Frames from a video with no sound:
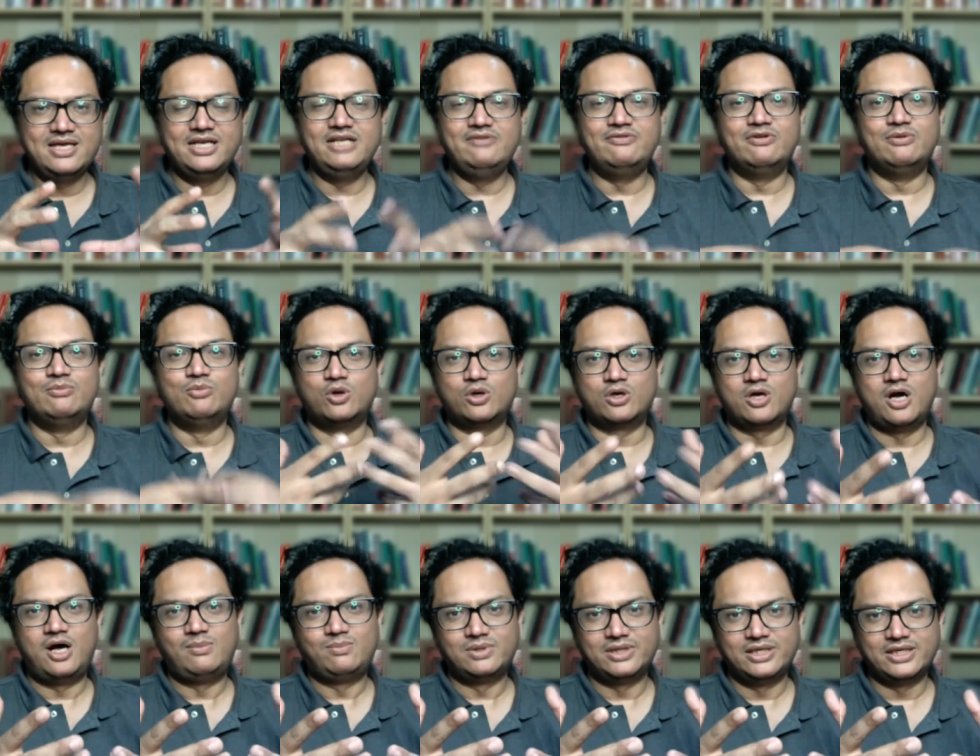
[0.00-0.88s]
it even more
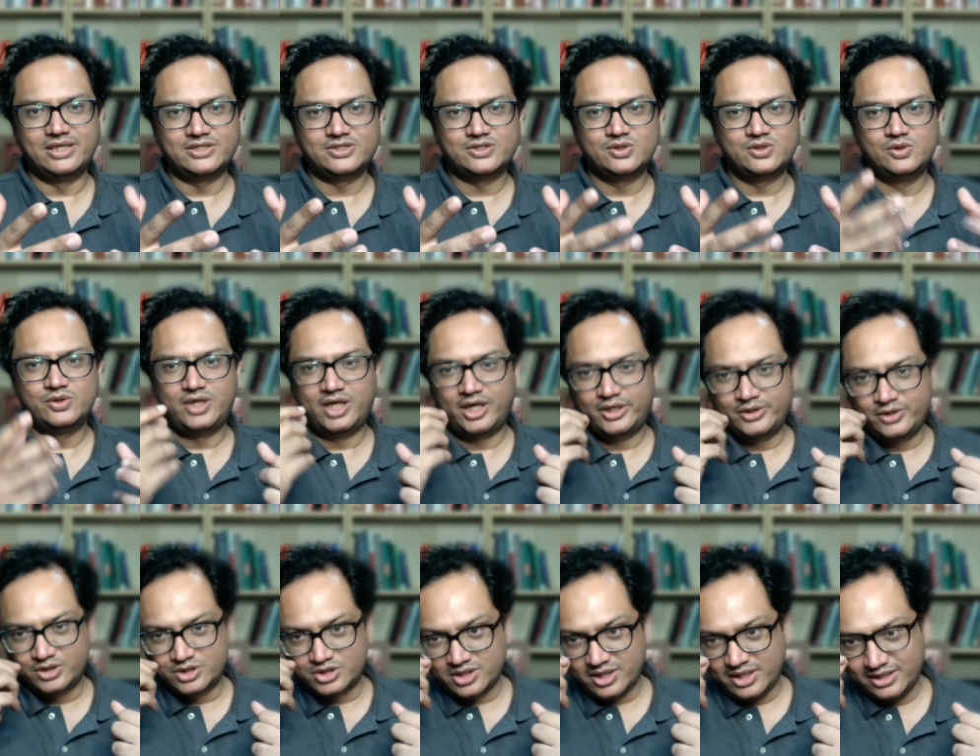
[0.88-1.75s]
complex so now you're
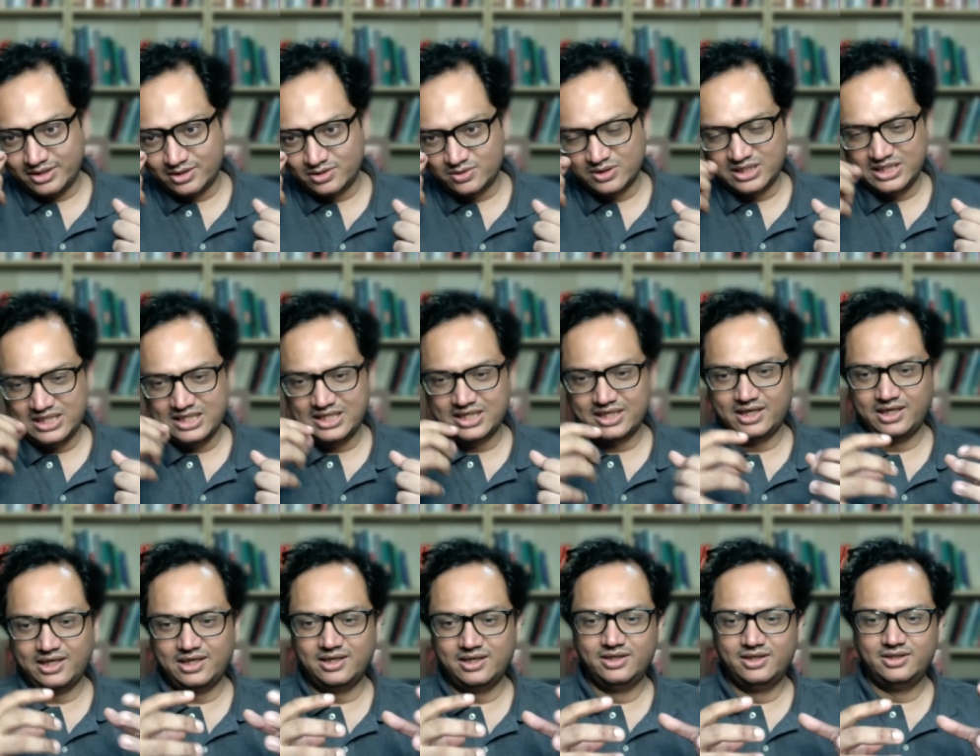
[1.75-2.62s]
trying to
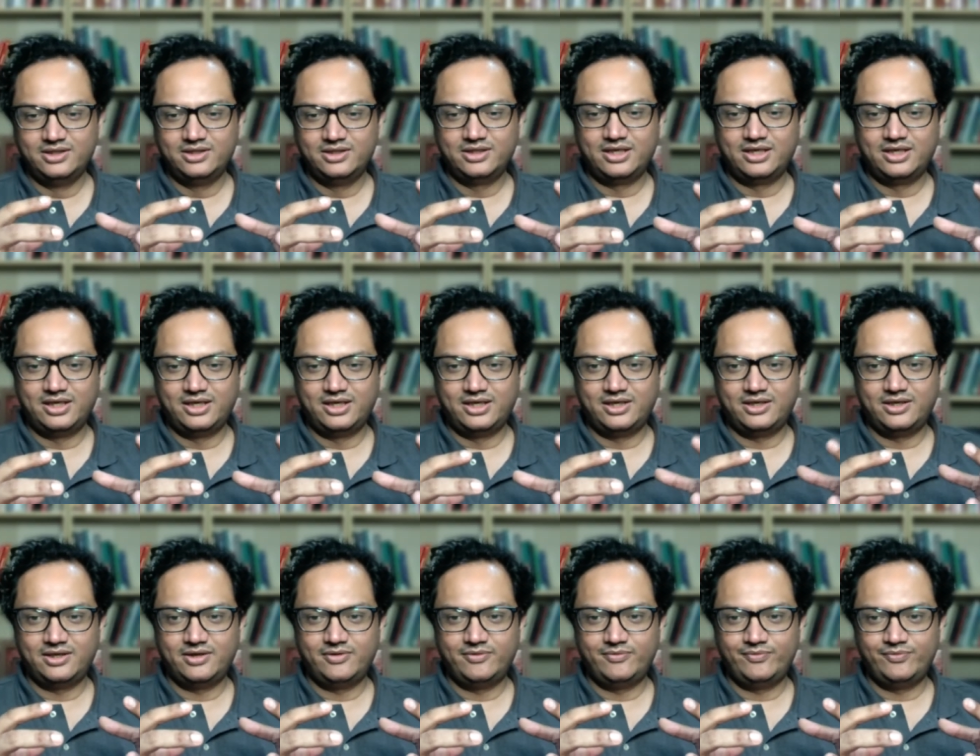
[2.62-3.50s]
create
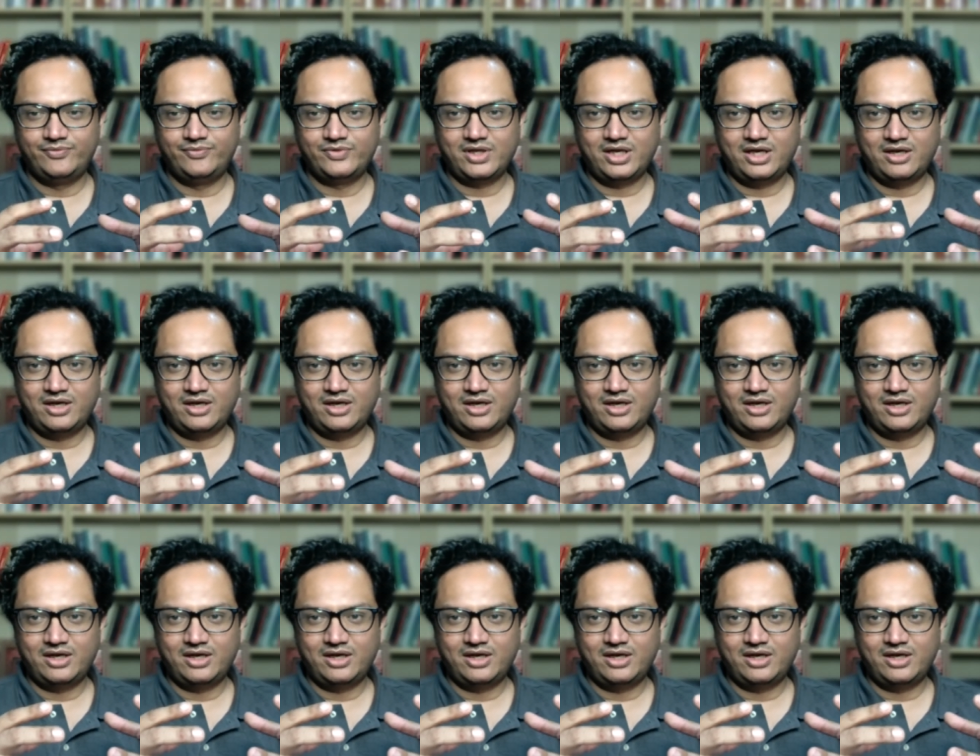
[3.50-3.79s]
um,